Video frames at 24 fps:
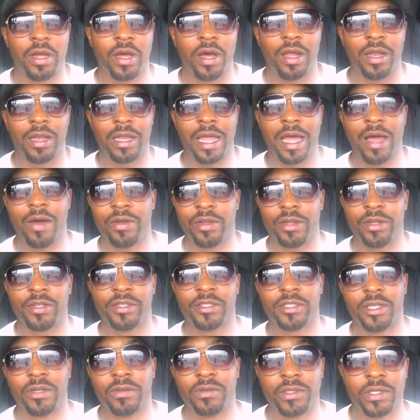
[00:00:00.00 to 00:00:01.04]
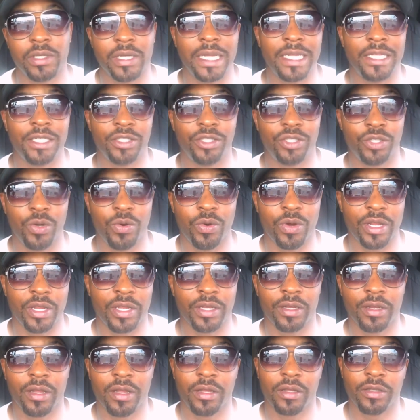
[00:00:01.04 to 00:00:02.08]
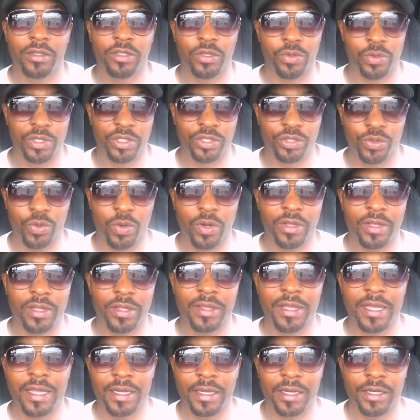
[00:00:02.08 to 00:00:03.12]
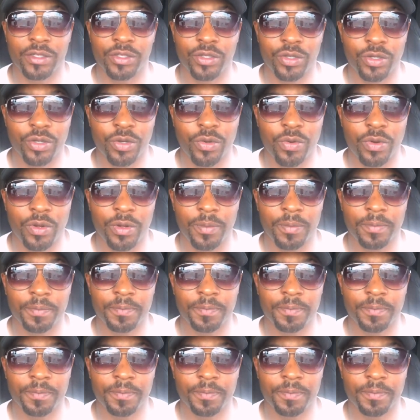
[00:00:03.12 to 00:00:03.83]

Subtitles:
allowing yourself to enjoy the thing that you're doing.